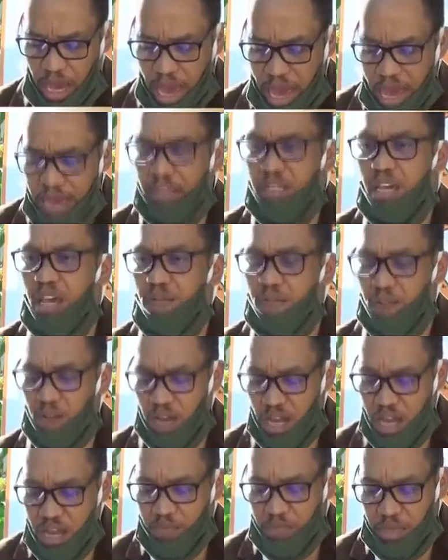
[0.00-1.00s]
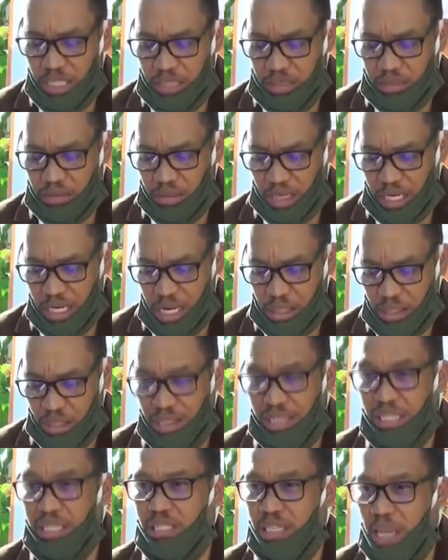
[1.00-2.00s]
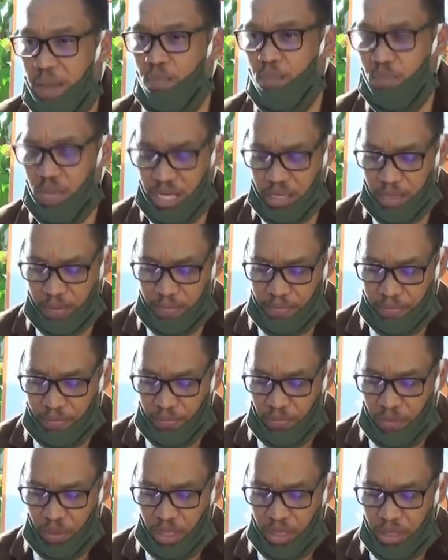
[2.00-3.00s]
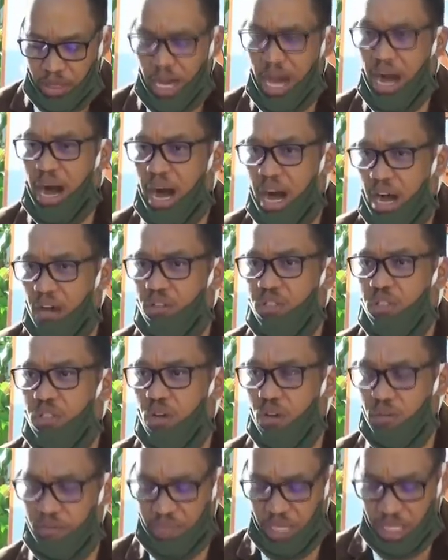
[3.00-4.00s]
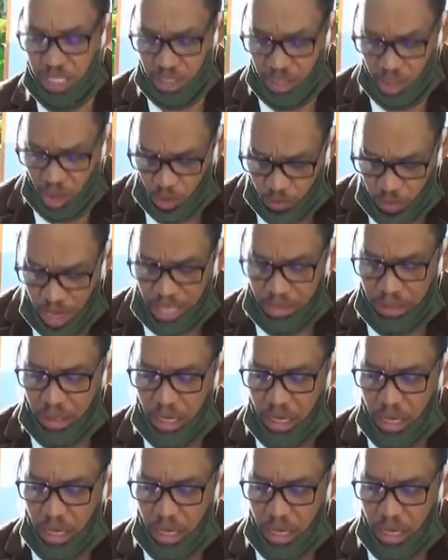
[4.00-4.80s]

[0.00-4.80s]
and have labeled the National Assembly the house of disrespect